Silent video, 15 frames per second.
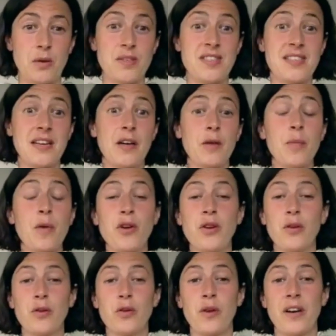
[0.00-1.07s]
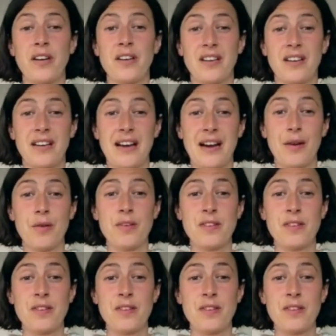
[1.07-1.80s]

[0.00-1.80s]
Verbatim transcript: ceremonial grade cacao,